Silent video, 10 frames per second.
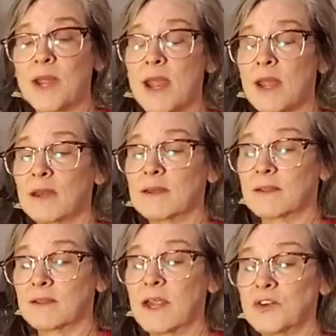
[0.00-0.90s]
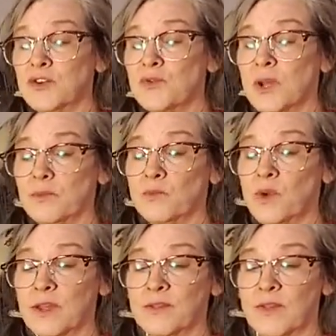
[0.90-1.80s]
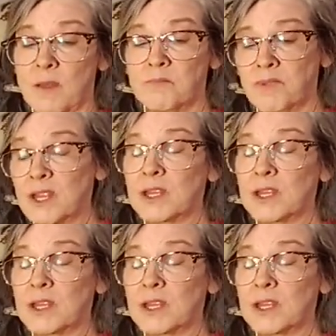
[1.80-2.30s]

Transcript: and they do it with a big,